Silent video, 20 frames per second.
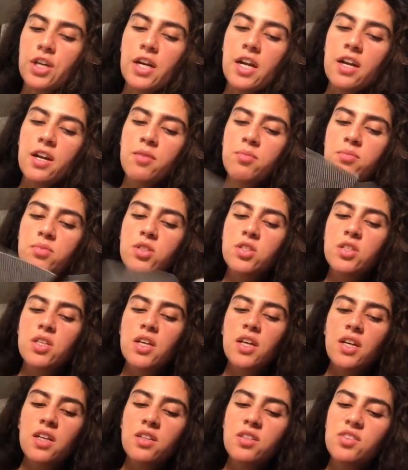And I'm
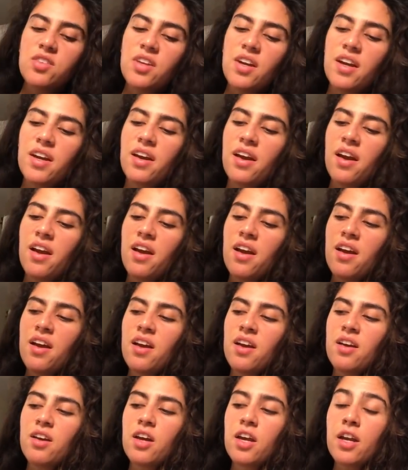seeing it as like,
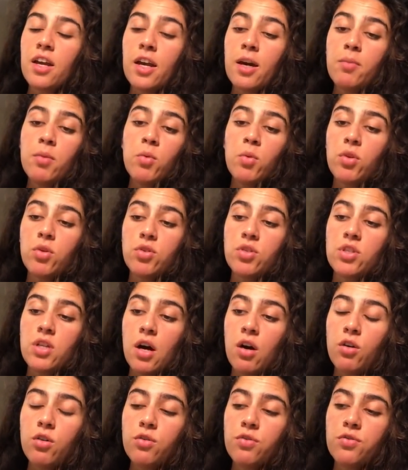and it can be with
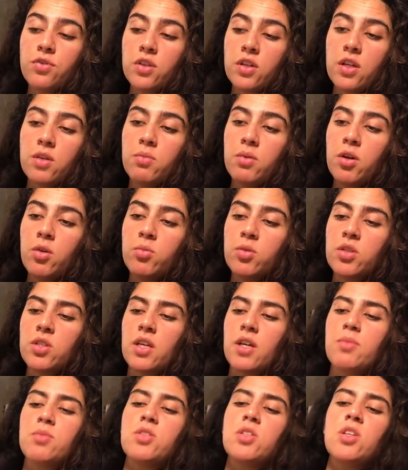yourself, it can be almost
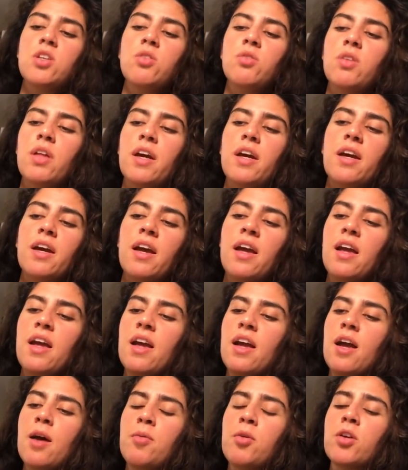like I'm seeing you like,
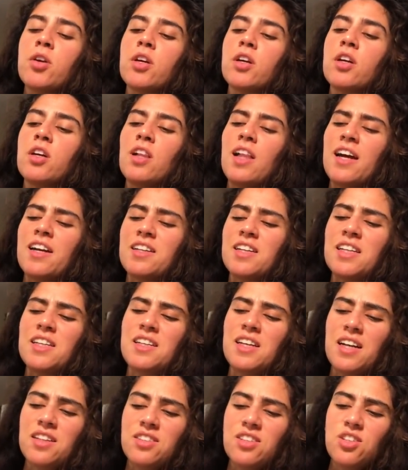I'm hearing
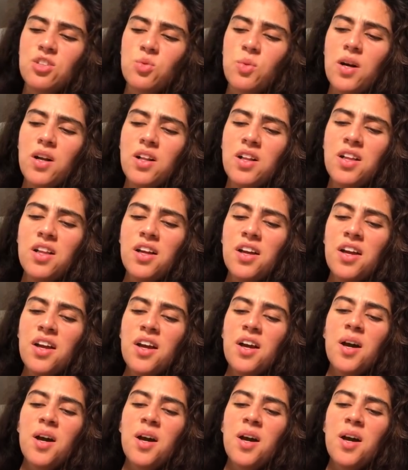collecting debts as well.